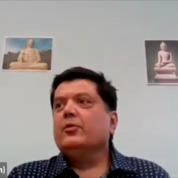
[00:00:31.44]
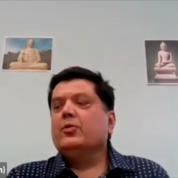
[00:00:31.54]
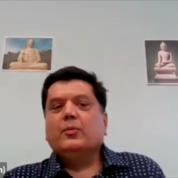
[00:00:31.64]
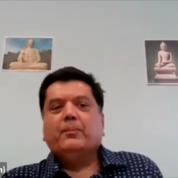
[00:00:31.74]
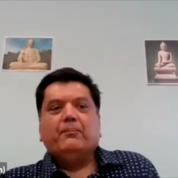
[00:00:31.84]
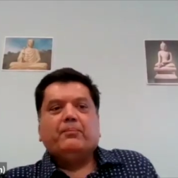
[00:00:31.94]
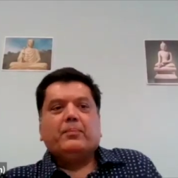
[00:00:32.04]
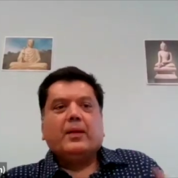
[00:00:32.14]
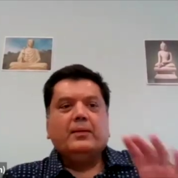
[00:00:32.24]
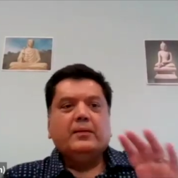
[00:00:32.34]
So
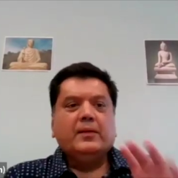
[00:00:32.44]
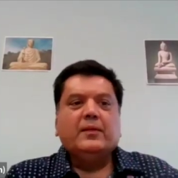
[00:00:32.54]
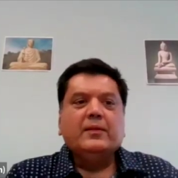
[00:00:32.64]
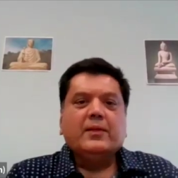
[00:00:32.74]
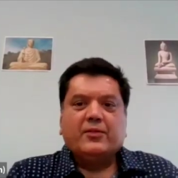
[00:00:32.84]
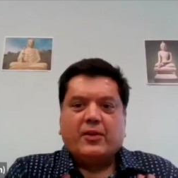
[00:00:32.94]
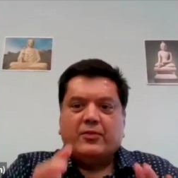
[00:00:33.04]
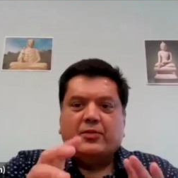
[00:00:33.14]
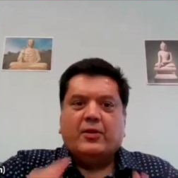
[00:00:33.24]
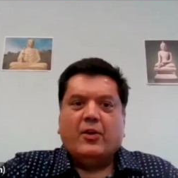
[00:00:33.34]
this is the
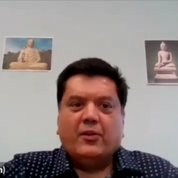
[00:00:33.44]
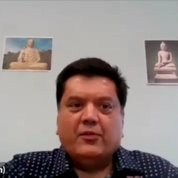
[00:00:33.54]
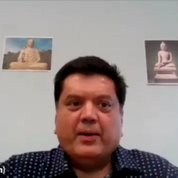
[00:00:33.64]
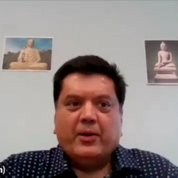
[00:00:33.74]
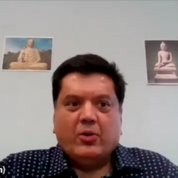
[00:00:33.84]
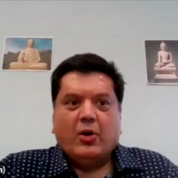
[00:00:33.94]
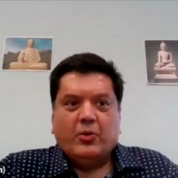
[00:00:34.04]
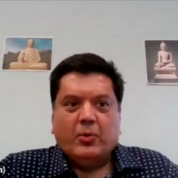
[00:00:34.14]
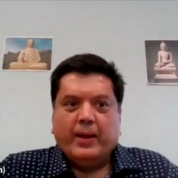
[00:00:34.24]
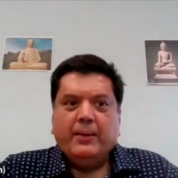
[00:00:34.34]
structure of my
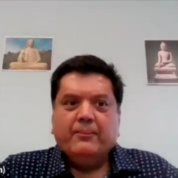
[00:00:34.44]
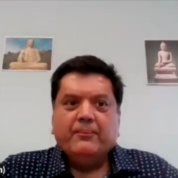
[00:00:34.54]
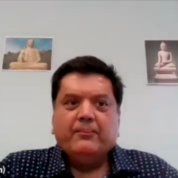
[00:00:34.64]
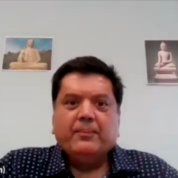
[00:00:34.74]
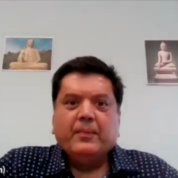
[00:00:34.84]
talk today.